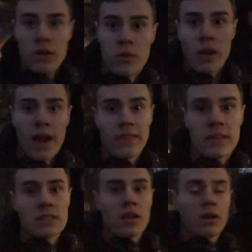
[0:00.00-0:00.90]
we're at
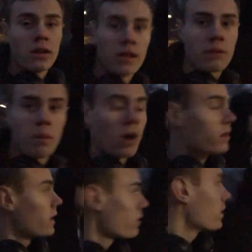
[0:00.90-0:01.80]
this like
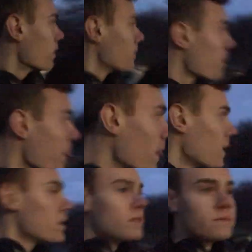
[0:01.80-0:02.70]
park area
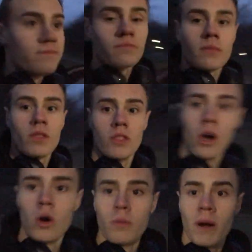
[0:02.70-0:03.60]

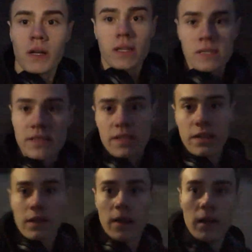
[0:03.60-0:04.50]
Nobody is
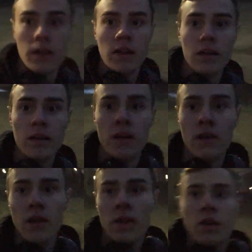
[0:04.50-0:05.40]
here.
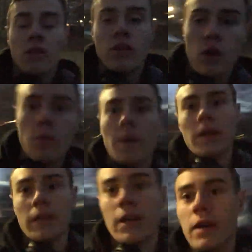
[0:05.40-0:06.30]

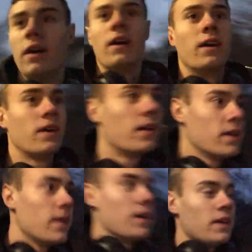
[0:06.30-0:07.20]
Nobody.
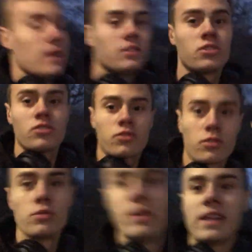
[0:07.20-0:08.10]
It's
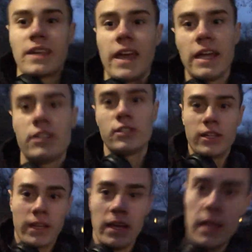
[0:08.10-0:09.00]
true
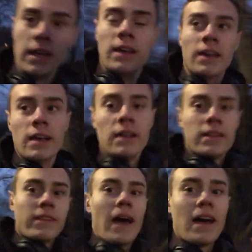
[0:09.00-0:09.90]
dedication.
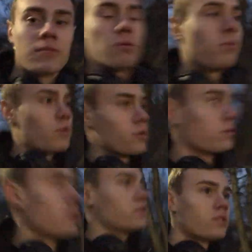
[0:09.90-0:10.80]
That's what we're
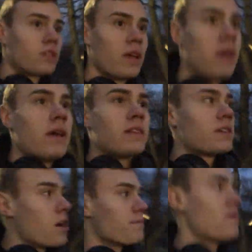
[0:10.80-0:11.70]
doing. It's
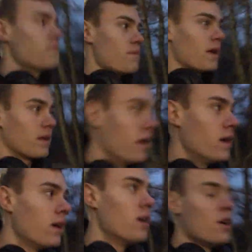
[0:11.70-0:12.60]
it's commitment.
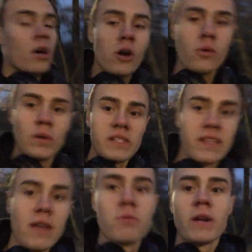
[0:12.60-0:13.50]
We
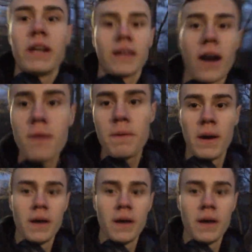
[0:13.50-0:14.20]
said we're getting up